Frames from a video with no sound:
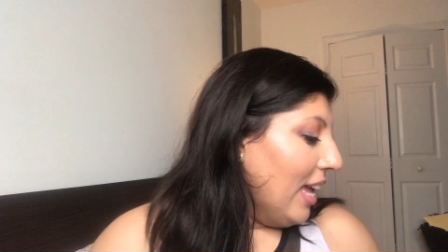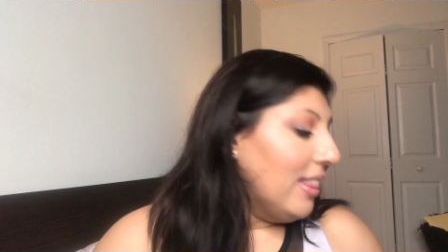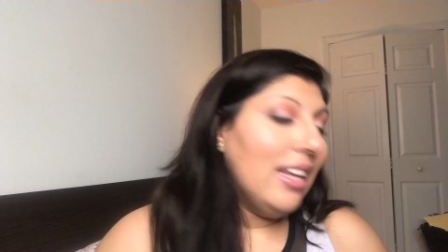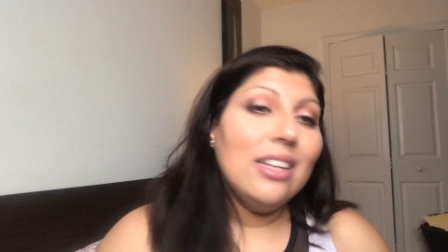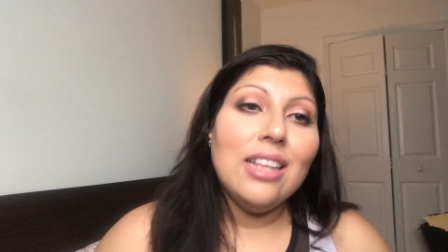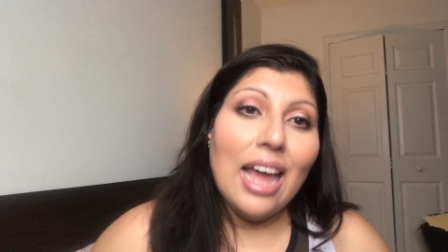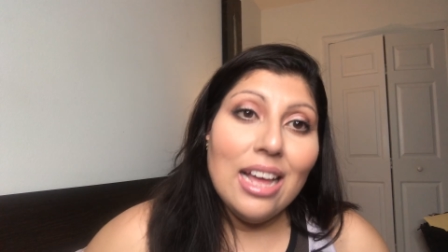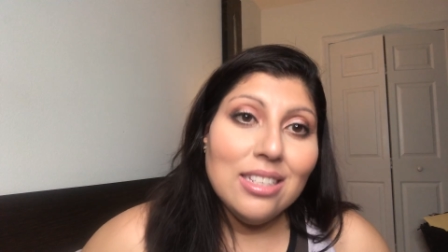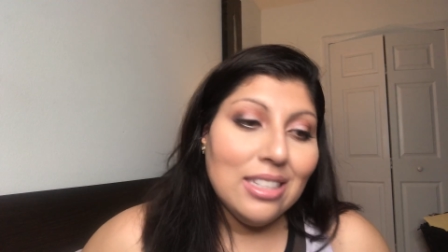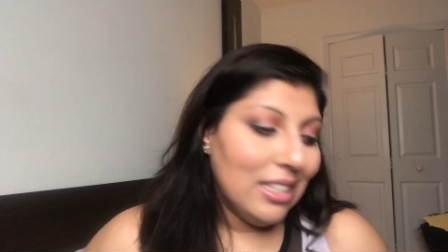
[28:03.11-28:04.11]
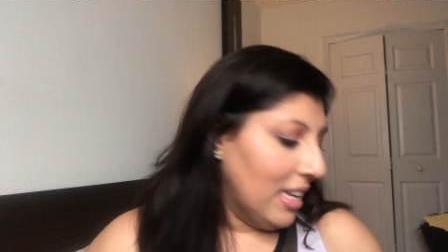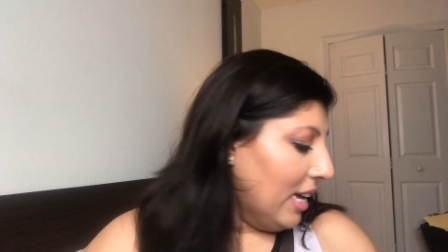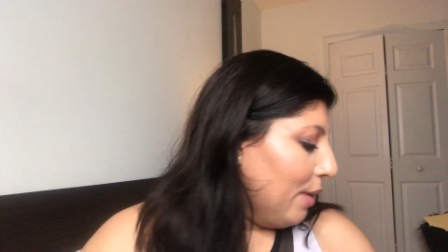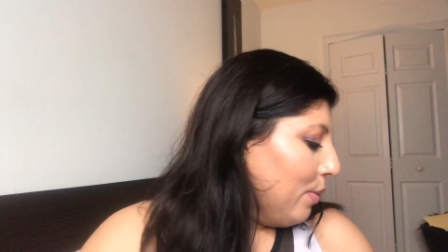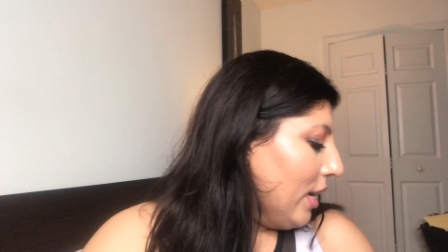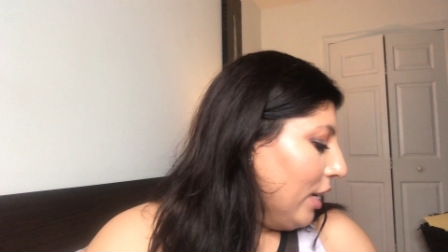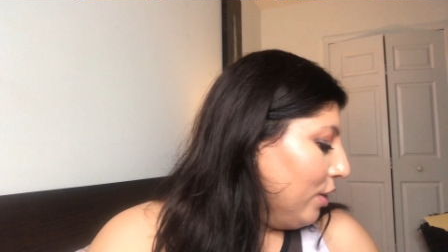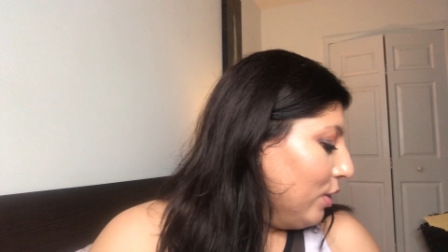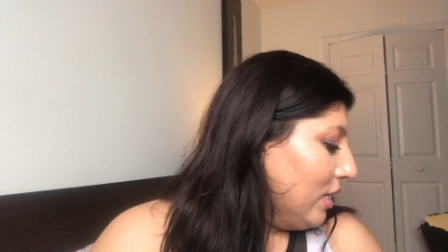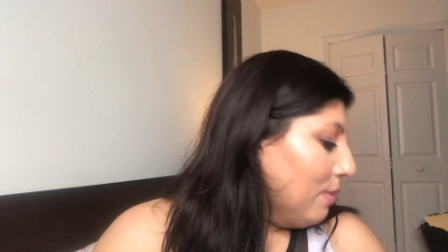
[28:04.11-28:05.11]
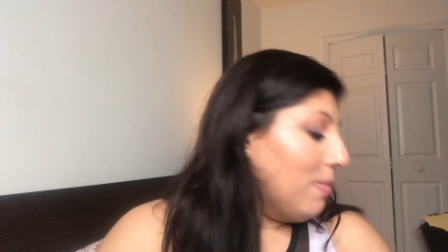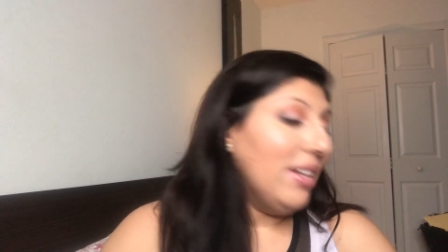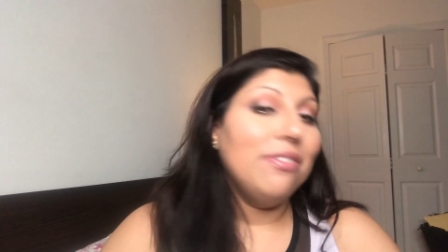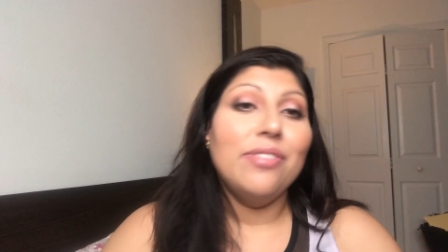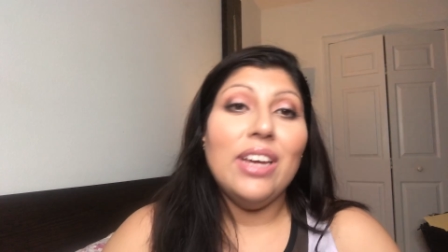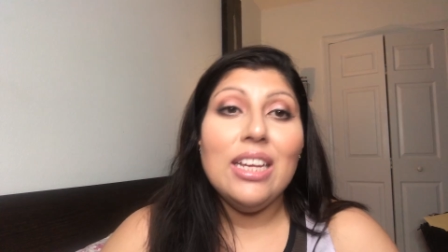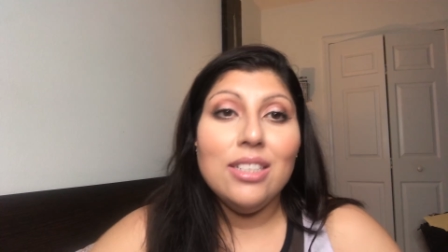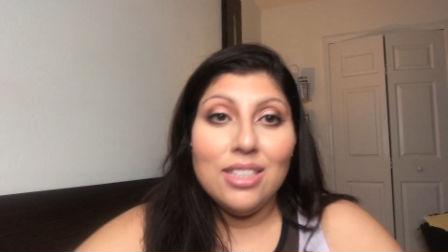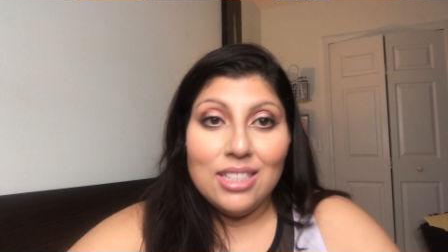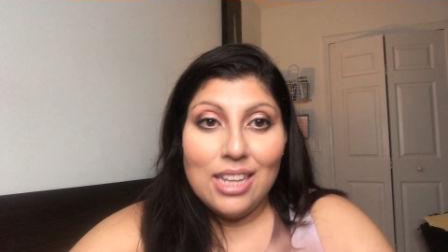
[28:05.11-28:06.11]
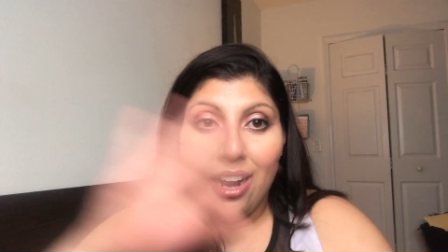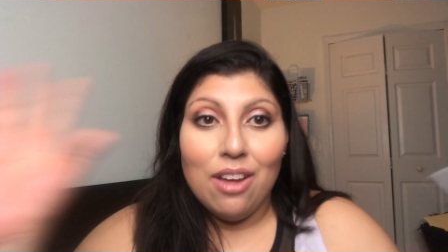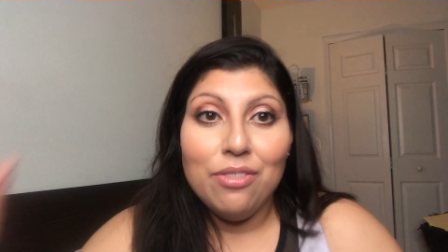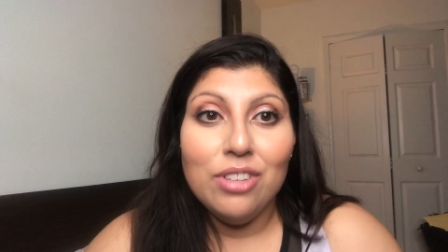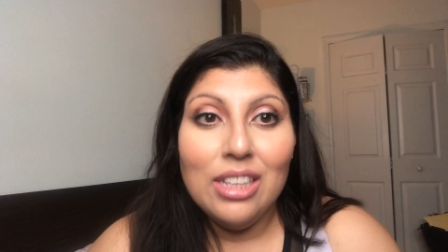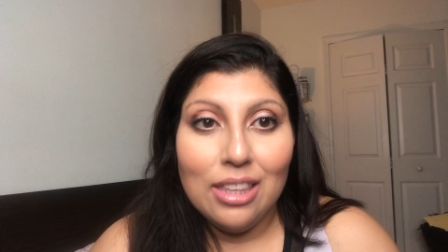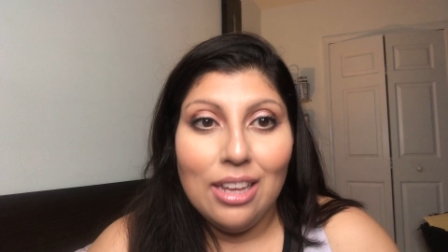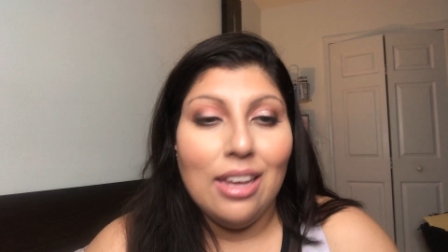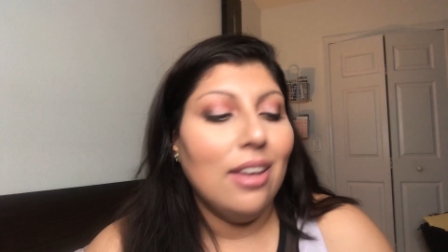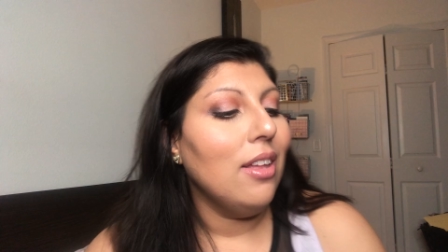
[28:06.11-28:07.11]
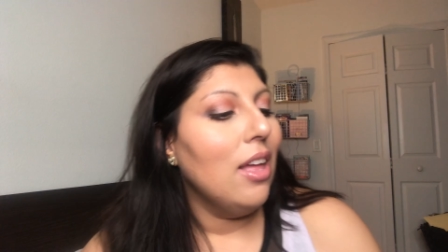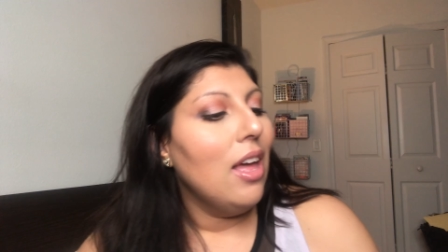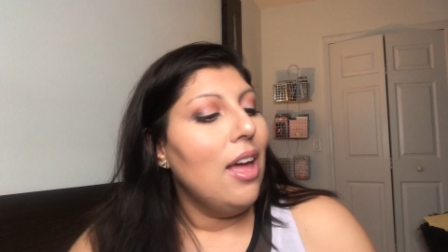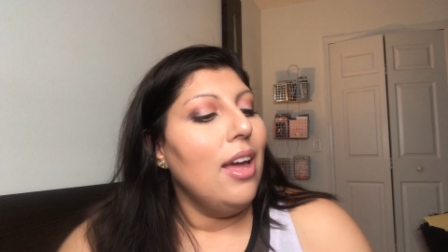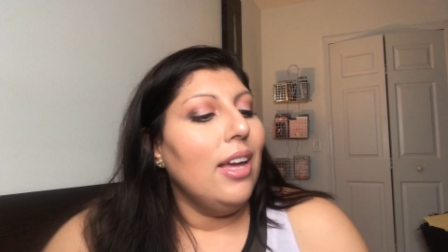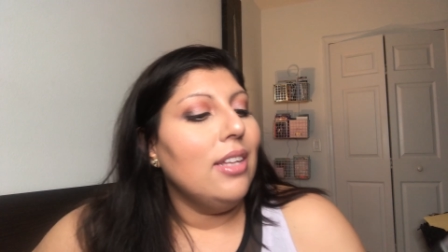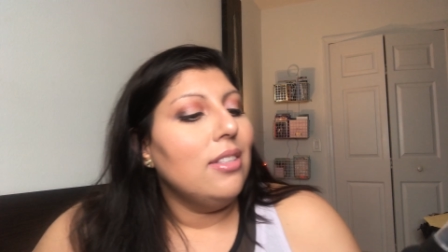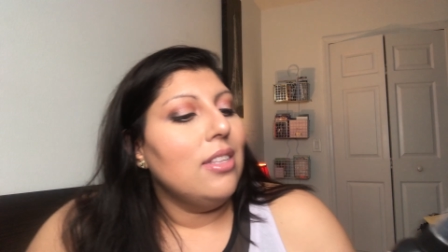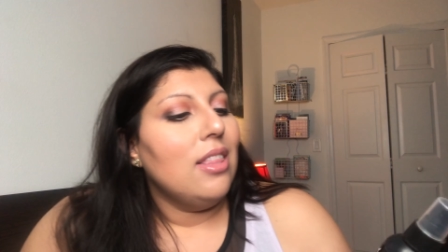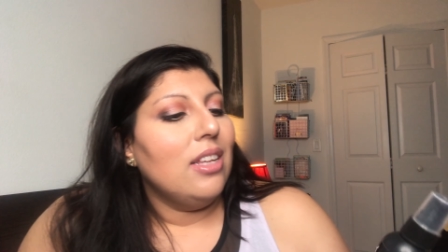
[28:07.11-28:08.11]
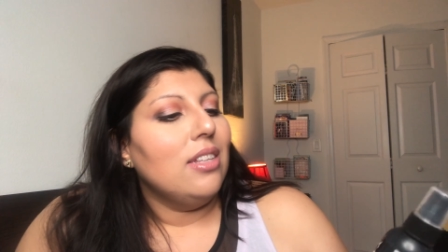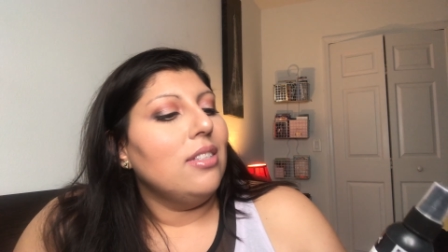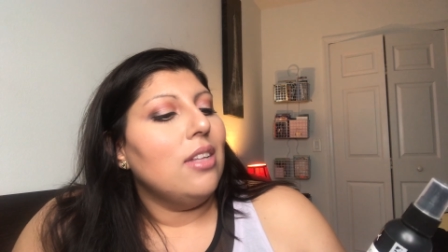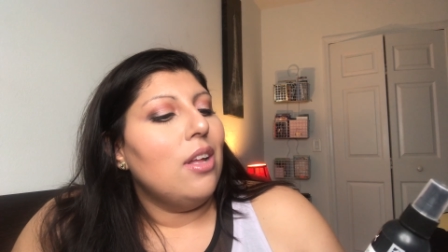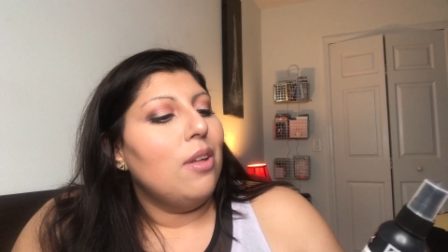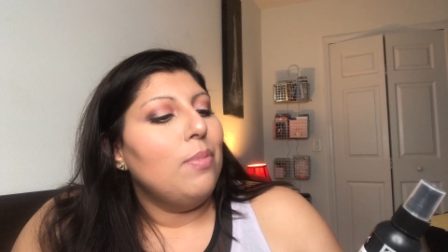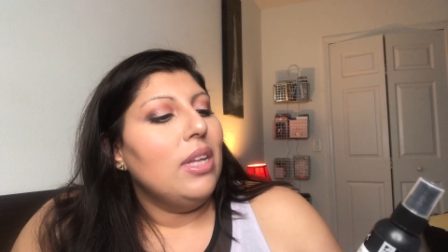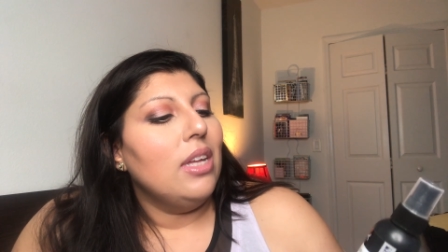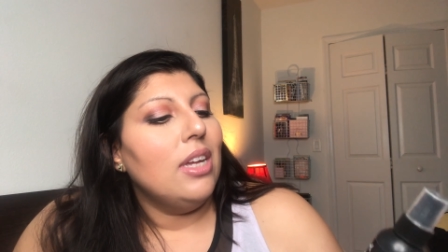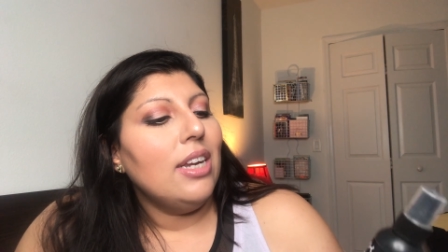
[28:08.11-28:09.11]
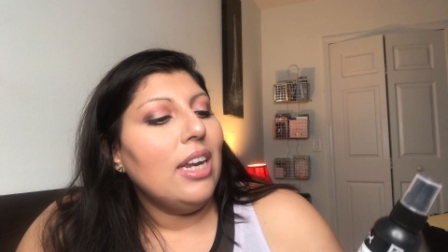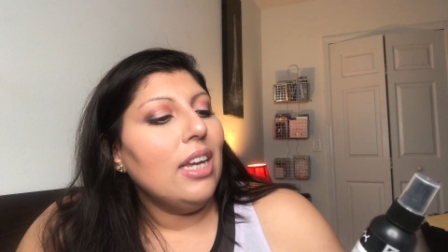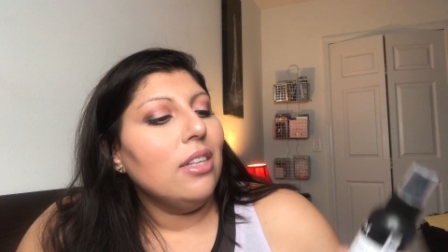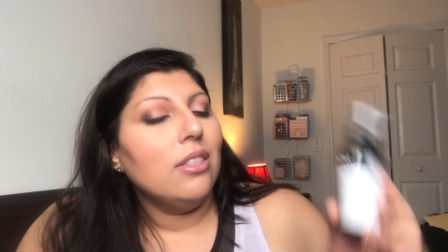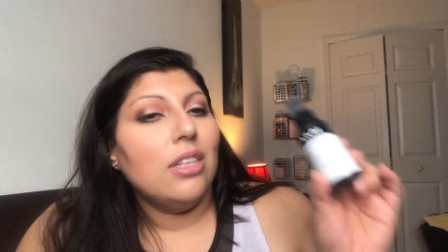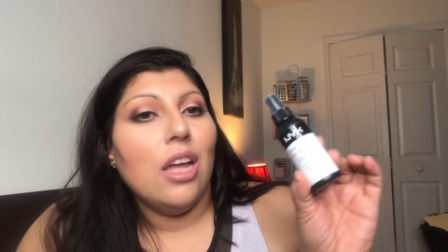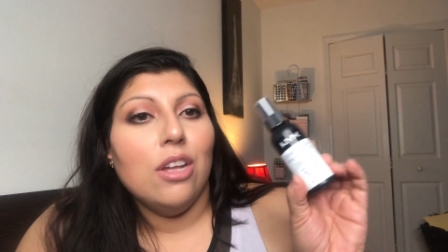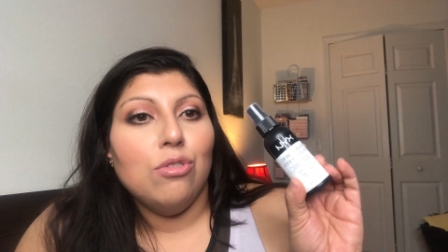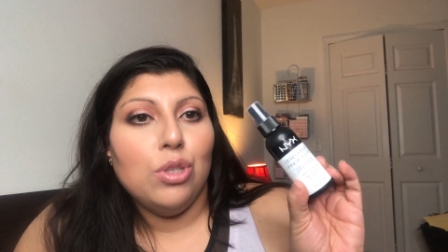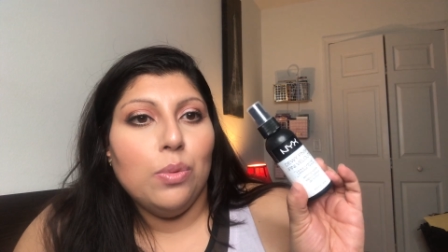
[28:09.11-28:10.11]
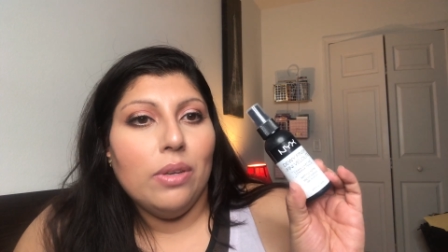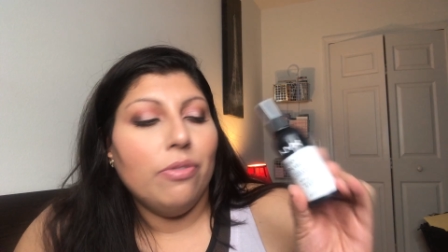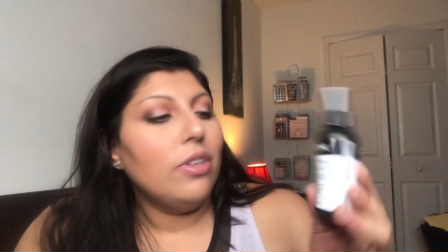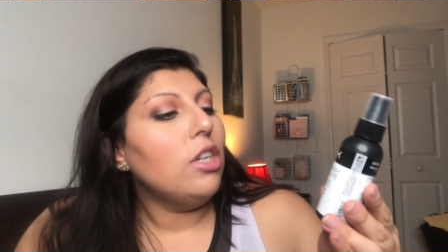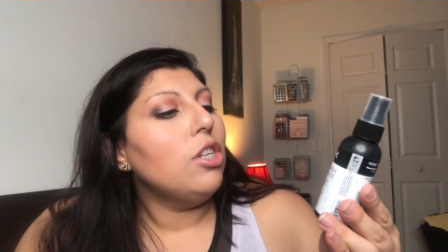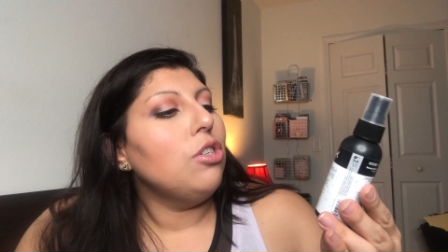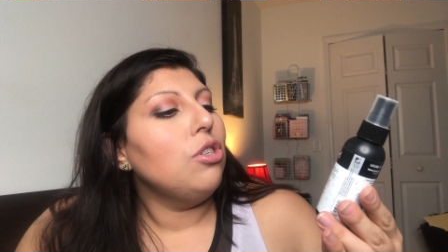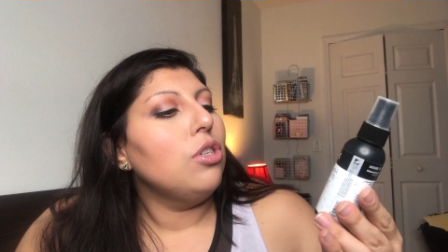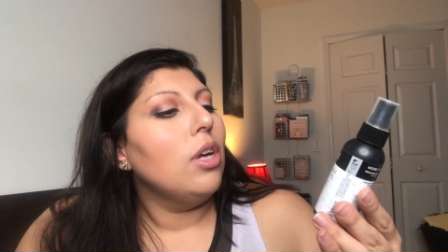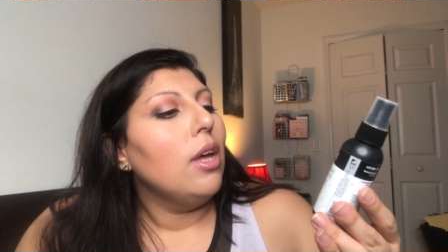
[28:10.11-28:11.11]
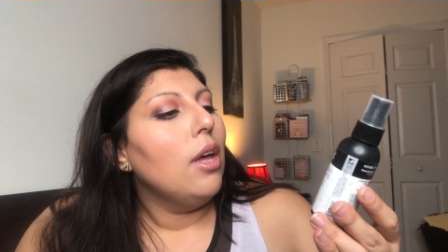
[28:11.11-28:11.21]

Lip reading: And then lastly, what I used in my face to set everything is this NYX Dewy Finish